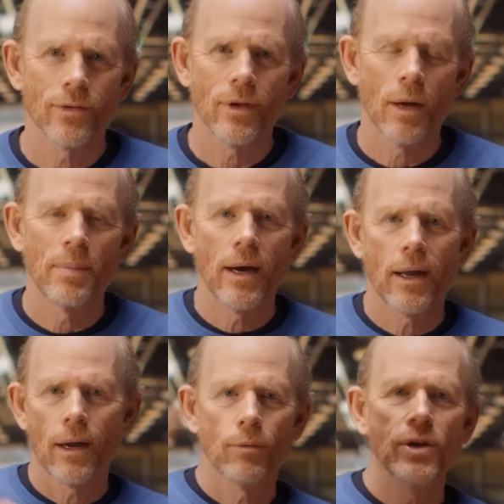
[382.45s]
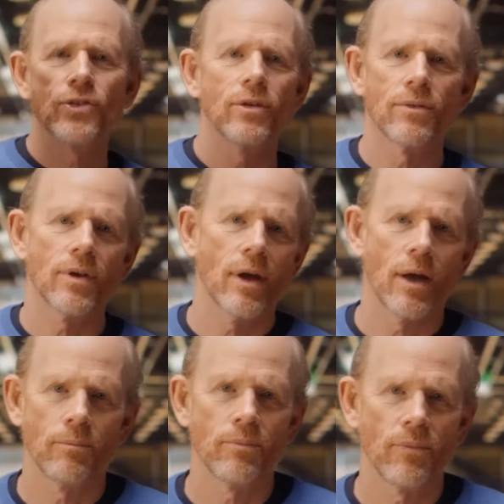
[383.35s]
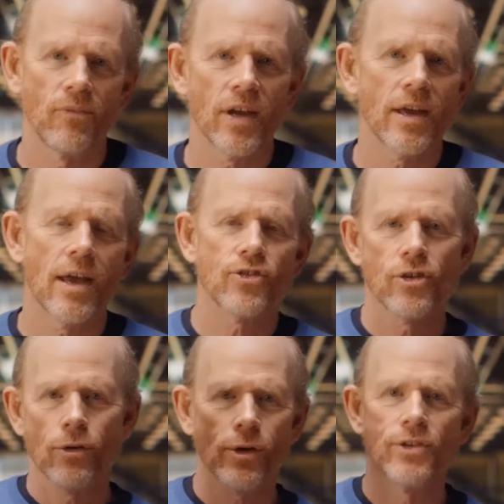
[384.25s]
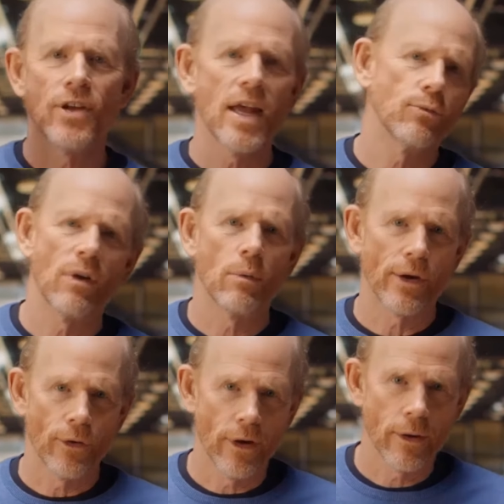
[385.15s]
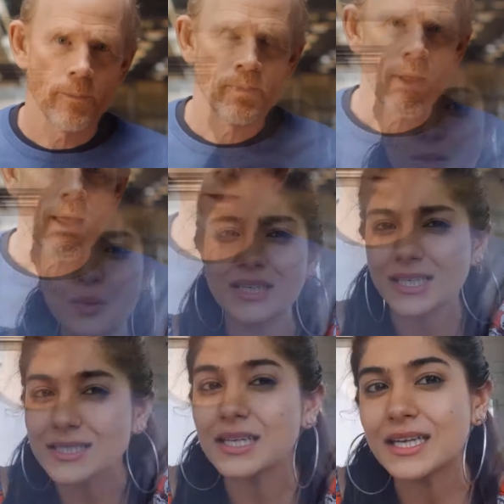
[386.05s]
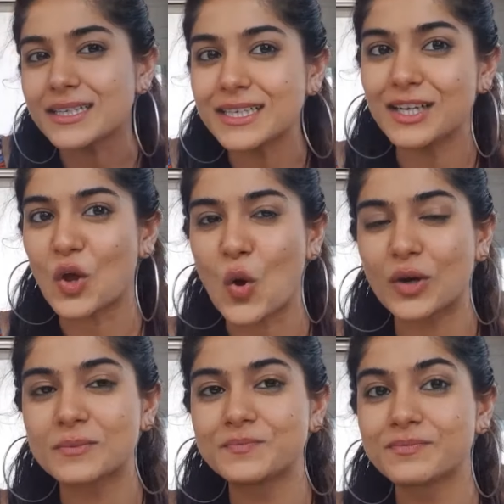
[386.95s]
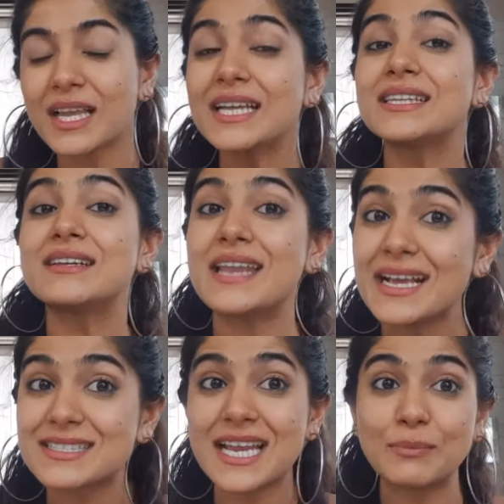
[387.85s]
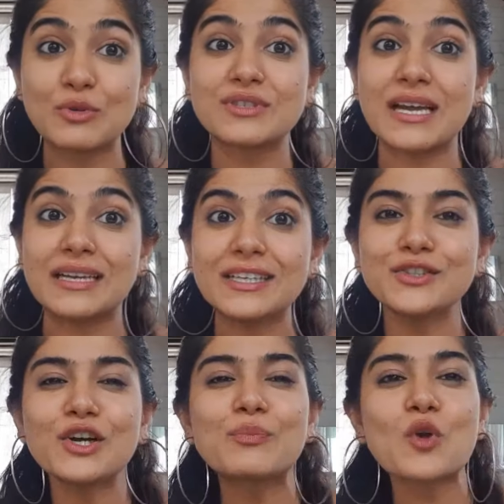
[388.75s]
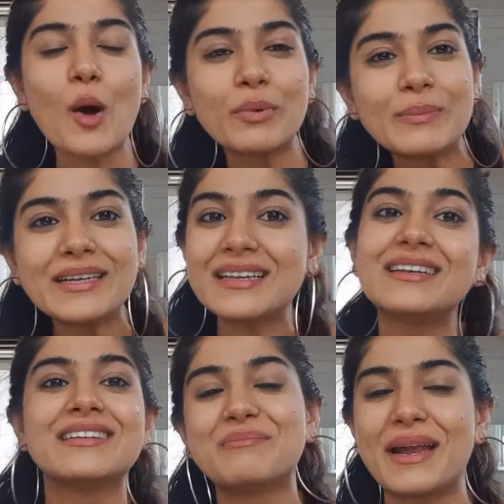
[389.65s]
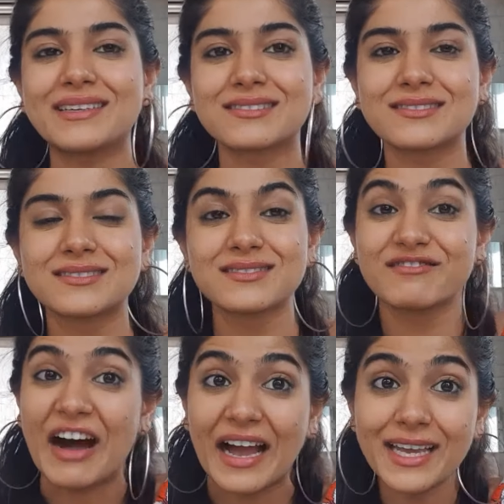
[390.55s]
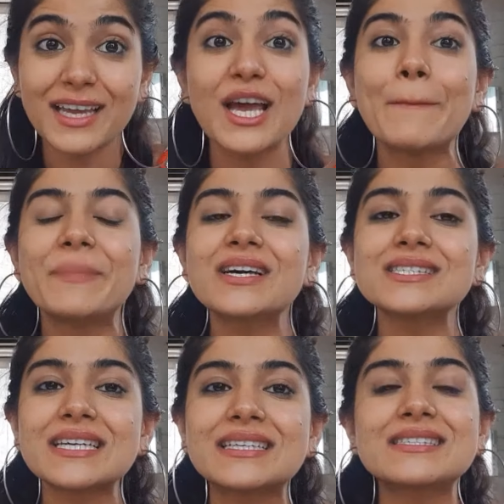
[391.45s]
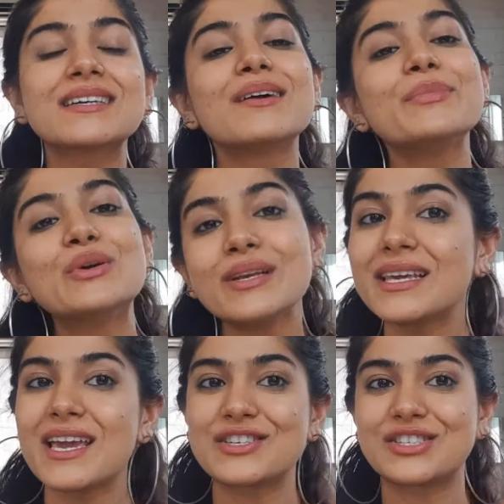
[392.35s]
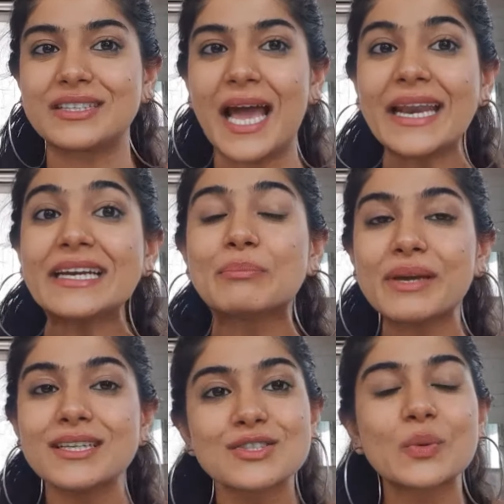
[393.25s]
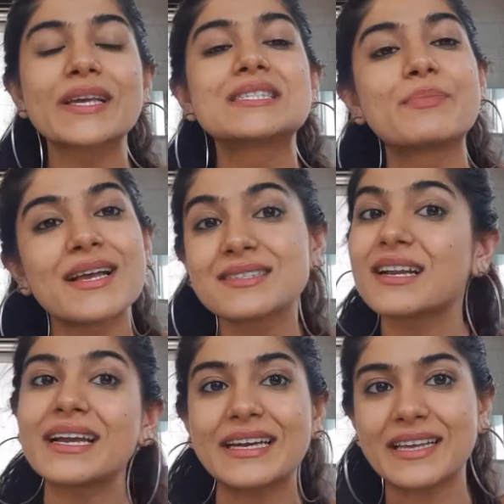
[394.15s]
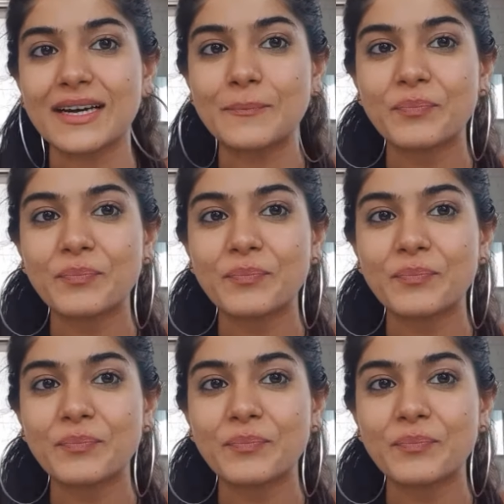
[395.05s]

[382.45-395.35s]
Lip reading: Most of us probably recognize that the first time we tell the story as an anecdote, it is a little long. The next time you tell it, you're probably a little better. Why? Because it is a communication and it means to express an idea.